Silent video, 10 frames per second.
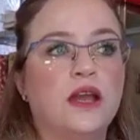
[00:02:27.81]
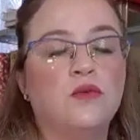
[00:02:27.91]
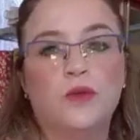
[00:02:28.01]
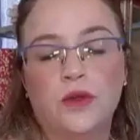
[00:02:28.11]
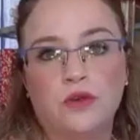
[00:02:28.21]

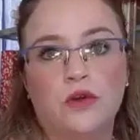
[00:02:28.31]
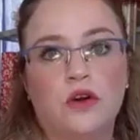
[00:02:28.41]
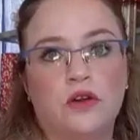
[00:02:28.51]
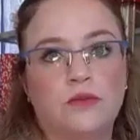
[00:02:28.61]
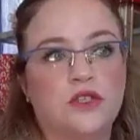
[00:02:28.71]
and women who
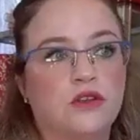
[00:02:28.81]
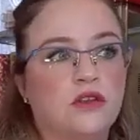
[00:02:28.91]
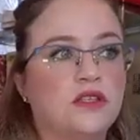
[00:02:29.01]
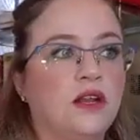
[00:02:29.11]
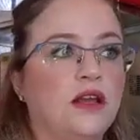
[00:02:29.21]
are on
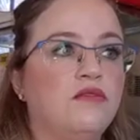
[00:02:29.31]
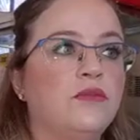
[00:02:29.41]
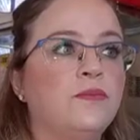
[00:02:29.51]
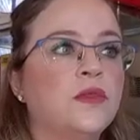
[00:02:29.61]
maternity leave.